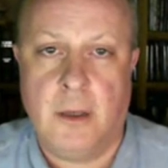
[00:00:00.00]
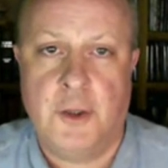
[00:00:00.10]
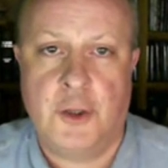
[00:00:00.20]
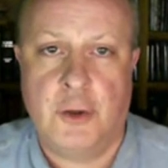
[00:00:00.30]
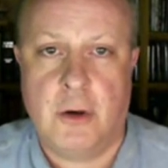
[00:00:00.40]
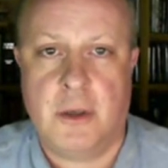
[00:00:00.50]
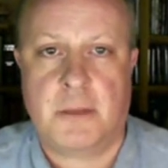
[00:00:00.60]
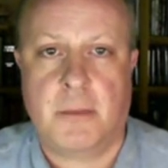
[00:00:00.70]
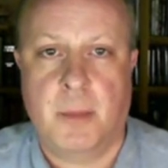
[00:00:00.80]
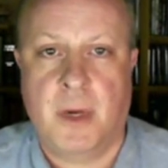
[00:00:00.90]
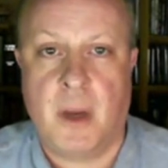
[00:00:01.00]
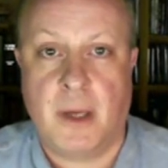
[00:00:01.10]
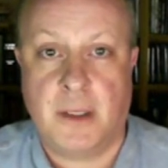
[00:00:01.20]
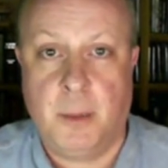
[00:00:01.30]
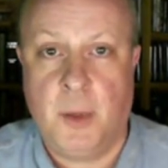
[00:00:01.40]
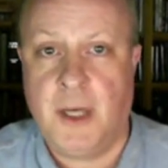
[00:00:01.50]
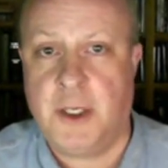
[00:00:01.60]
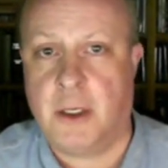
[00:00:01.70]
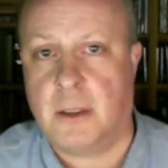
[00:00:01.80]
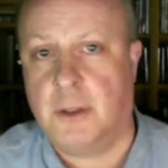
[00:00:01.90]
insurers come under
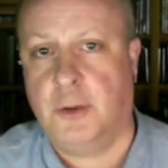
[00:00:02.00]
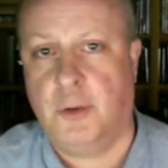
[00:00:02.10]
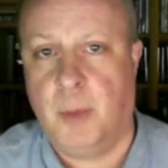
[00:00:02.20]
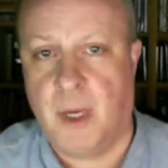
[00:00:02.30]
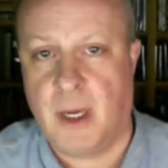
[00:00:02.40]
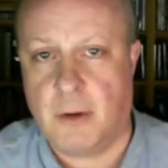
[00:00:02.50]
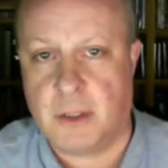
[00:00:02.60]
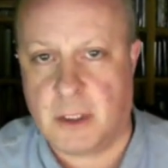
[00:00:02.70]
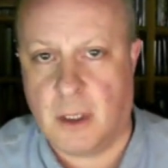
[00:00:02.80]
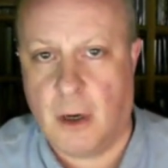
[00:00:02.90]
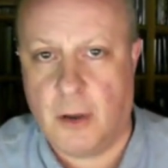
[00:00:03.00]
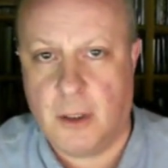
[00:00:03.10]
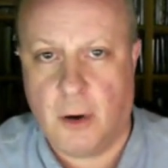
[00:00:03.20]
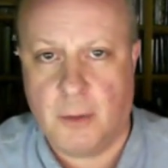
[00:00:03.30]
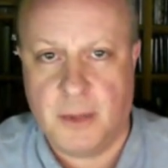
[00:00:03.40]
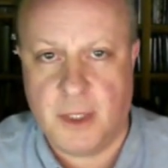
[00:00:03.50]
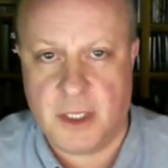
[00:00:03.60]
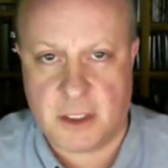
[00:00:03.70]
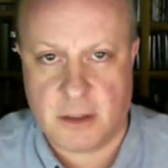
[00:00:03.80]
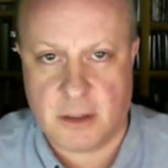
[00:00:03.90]
pressure to pay out on
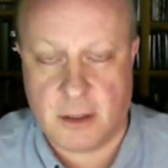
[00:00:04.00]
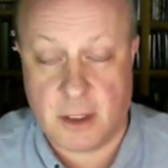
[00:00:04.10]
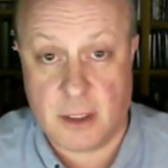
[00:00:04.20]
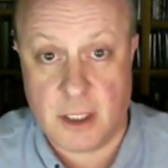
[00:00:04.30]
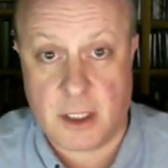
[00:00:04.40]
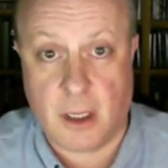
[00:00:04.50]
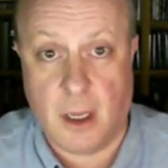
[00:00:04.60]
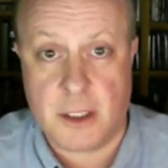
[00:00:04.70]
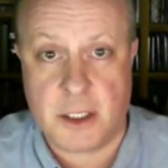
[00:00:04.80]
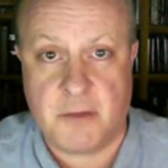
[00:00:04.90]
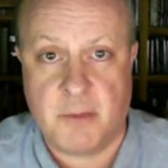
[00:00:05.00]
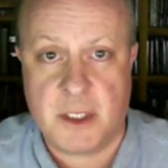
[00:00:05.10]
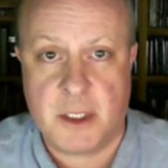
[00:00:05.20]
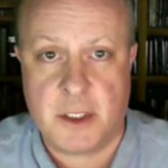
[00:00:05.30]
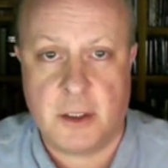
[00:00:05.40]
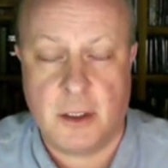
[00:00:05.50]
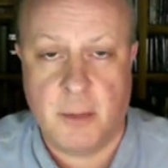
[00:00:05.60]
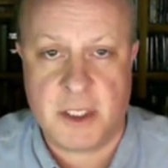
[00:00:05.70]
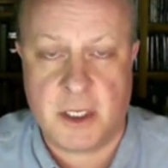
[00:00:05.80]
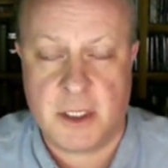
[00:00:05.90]
these classes of
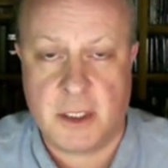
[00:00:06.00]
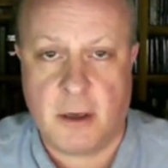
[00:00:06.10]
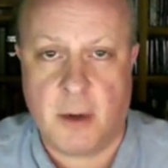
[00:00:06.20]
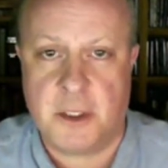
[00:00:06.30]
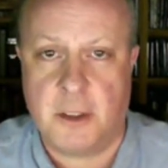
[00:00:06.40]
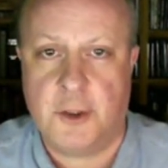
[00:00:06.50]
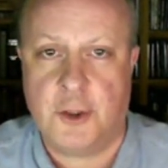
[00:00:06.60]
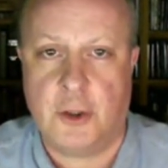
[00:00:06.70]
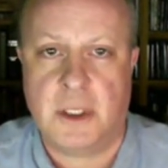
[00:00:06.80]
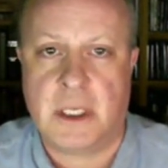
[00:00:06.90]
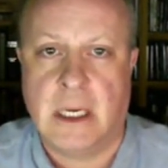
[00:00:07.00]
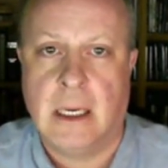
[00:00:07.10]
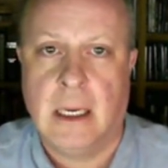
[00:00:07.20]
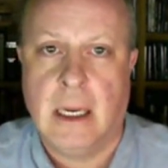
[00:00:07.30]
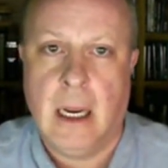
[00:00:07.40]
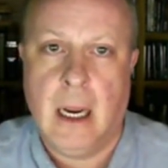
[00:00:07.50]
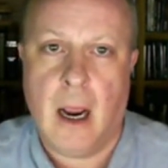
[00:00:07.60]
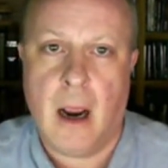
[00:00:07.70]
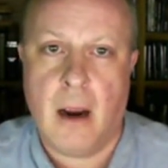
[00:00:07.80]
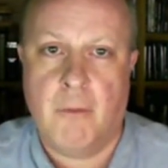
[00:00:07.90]
business interruption insurance
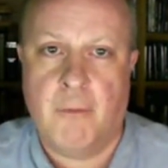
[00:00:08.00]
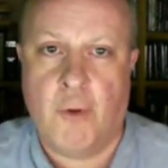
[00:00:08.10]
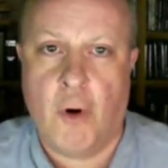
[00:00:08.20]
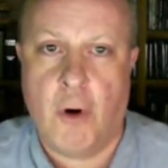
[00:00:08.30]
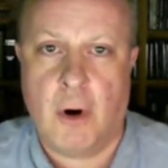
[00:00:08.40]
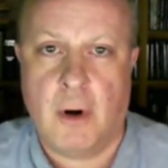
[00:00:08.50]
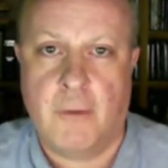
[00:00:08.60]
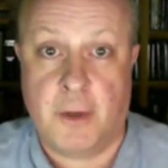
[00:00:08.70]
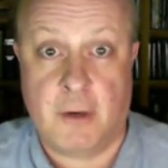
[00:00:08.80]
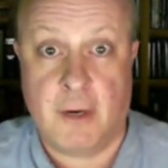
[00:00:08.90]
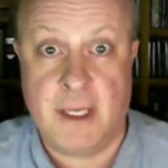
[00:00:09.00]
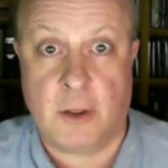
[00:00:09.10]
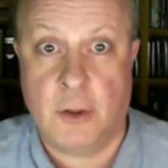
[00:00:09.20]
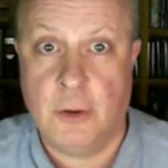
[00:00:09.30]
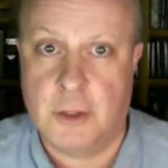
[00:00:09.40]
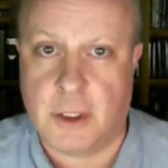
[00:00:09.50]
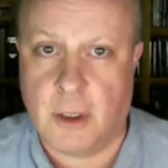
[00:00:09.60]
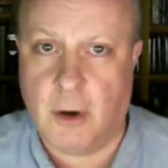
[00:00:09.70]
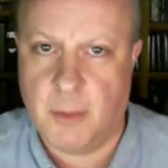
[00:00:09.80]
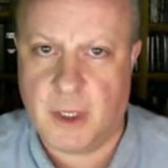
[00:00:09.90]
for the greater good,
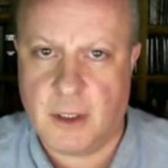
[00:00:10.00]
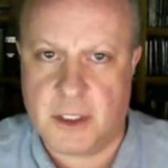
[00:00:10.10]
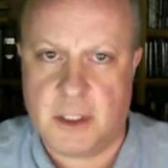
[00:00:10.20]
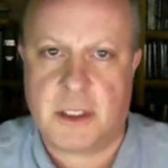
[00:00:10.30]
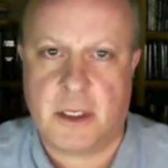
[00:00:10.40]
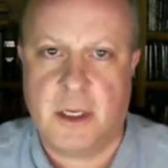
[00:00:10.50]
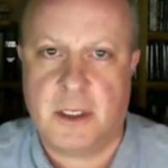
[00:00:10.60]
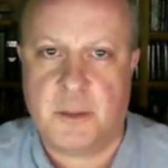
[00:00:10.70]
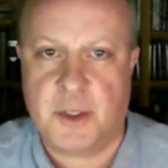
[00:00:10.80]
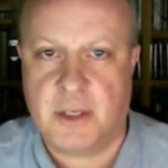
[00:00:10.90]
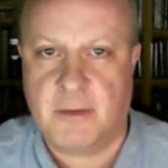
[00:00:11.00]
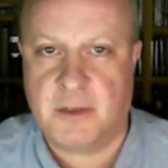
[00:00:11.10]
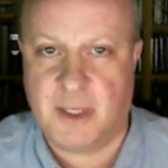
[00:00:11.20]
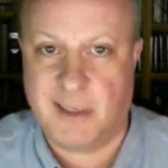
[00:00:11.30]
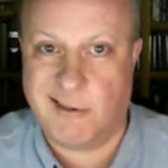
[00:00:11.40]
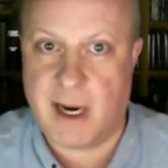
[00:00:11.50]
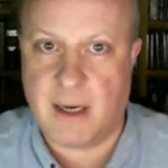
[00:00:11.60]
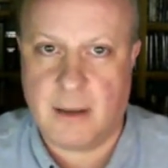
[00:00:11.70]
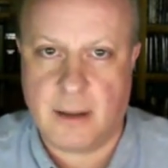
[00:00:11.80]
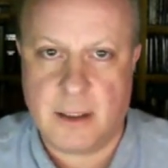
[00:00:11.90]
or because it's perceived to be the
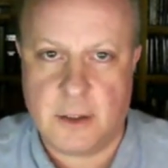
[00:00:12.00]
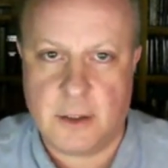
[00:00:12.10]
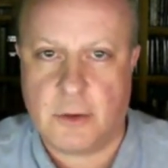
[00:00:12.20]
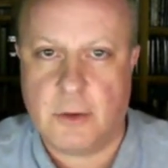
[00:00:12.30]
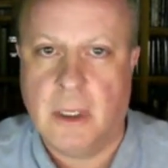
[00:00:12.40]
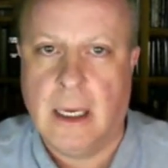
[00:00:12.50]
right thing to do,